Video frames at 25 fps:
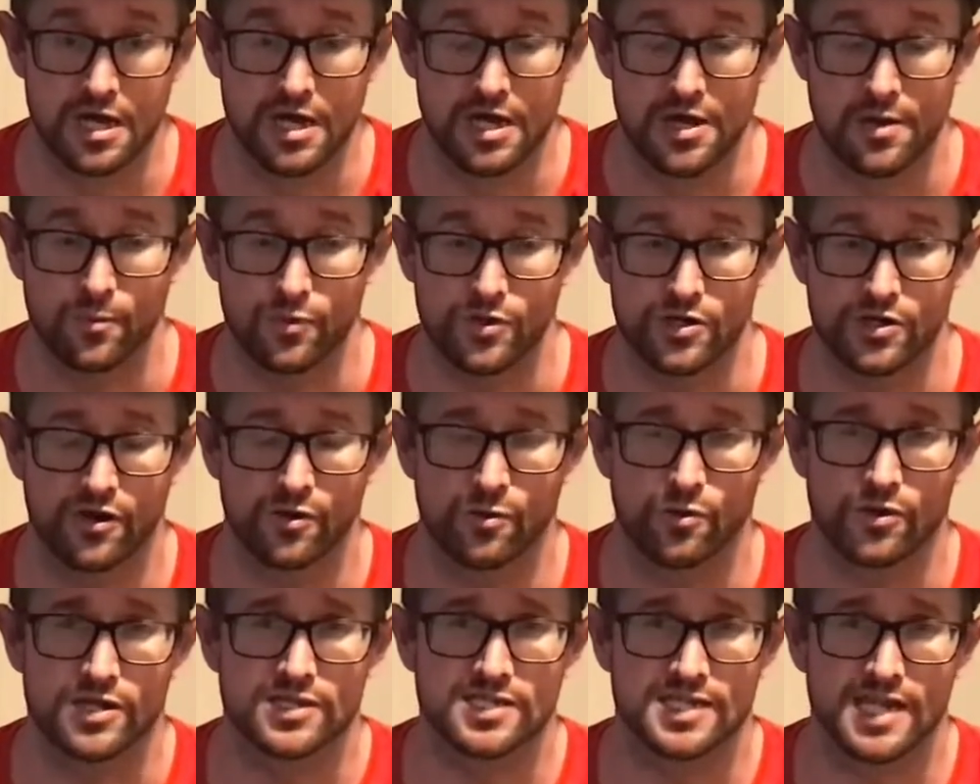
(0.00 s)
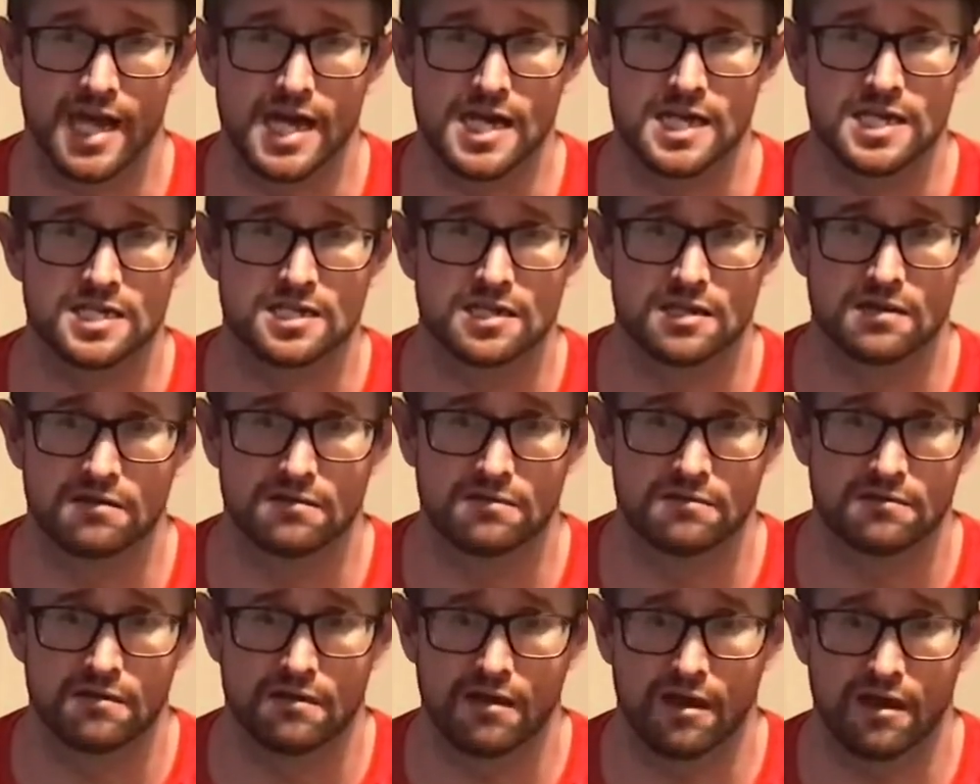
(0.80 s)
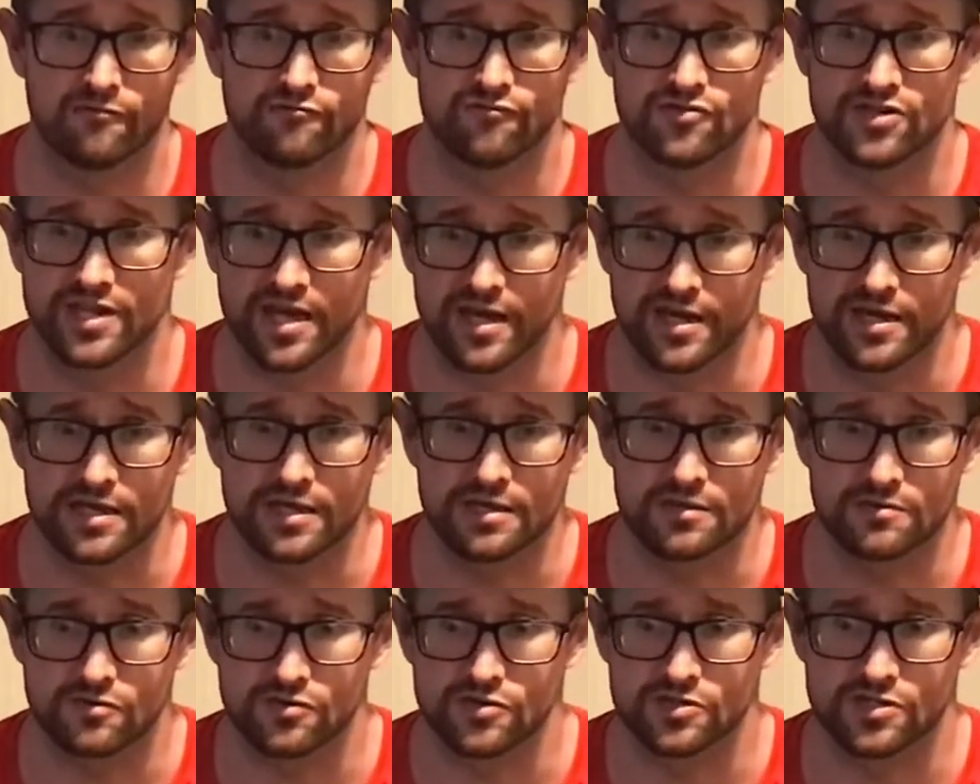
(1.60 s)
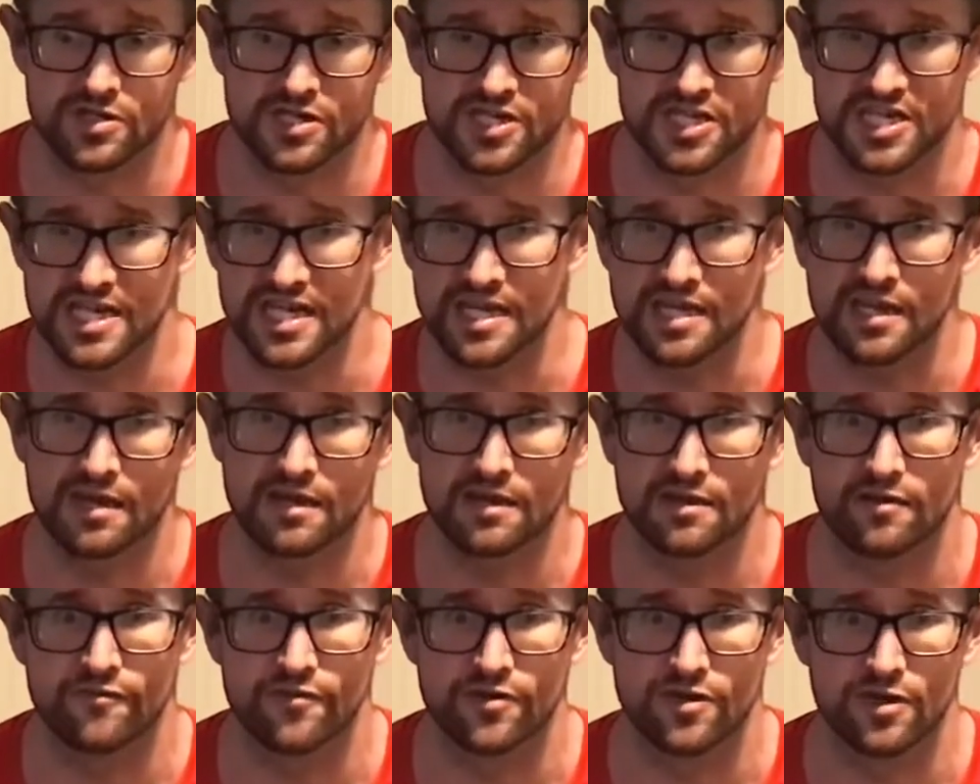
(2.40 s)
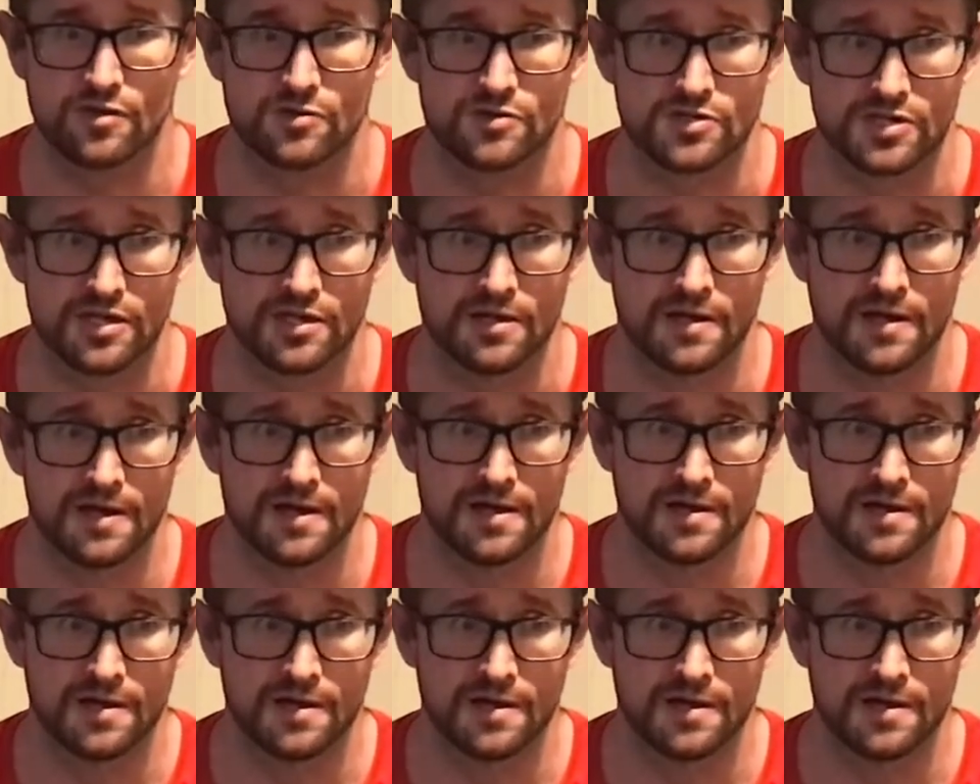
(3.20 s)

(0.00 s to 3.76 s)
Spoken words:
But you don't want to test every day just to see if he knows it.